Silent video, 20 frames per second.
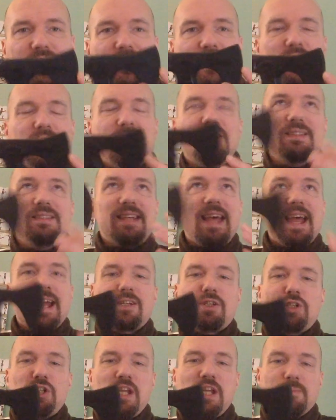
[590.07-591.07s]
it is
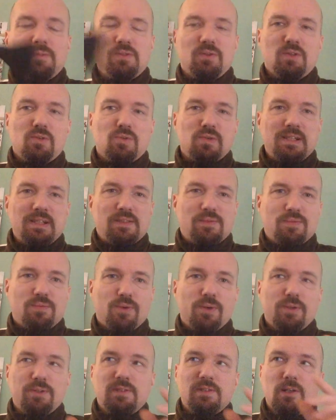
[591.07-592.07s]
axe shaped, so it
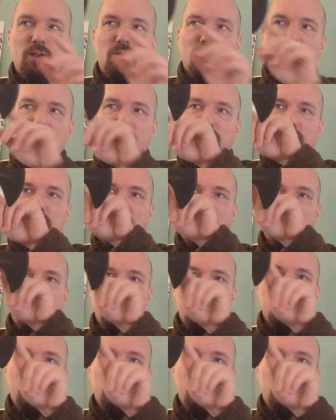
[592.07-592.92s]
transfers a lot of power